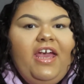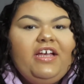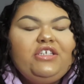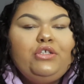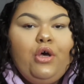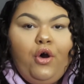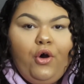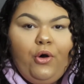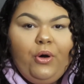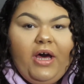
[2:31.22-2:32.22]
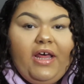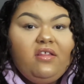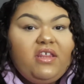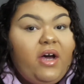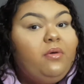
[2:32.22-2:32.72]
So
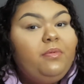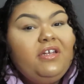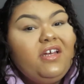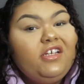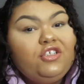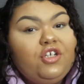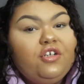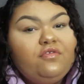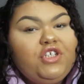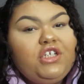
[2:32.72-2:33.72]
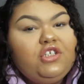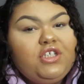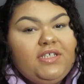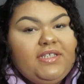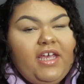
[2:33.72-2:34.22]
that would be a nice chunk of change
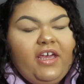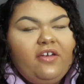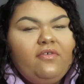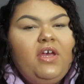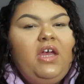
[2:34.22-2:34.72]
to save.